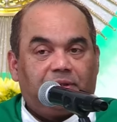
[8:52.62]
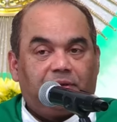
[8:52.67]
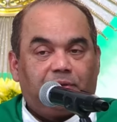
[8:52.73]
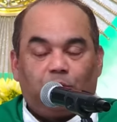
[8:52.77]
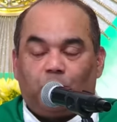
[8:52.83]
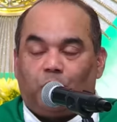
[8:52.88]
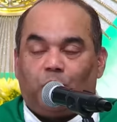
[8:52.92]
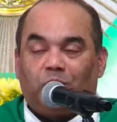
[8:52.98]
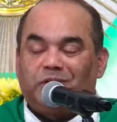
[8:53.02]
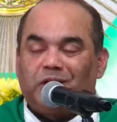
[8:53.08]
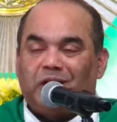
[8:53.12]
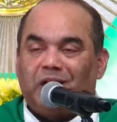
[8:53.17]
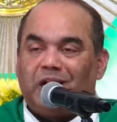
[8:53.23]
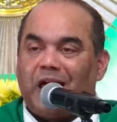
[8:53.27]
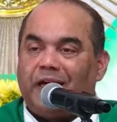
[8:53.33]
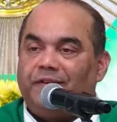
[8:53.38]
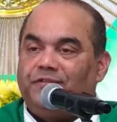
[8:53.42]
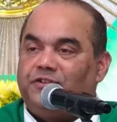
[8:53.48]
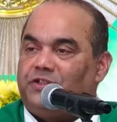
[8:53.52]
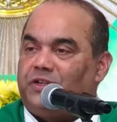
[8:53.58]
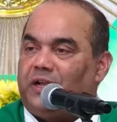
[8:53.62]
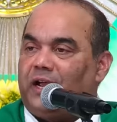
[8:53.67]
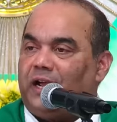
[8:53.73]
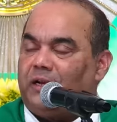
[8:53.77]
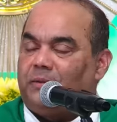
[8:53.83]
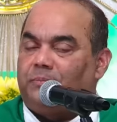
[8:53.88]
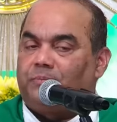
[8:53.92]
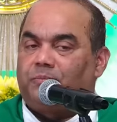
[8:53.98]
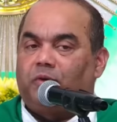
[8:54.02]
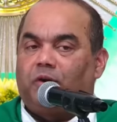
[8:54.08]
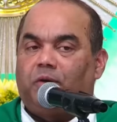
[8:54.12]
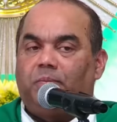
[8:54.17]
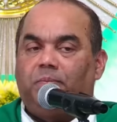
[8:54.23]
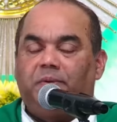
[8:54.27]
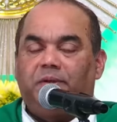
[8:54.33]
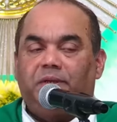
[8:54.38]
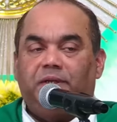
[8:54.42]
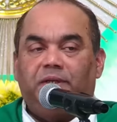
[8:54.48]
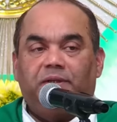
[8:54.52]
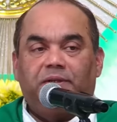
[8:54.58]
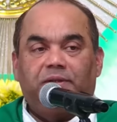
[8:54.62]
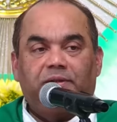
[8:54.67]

oh, what a life she had probably.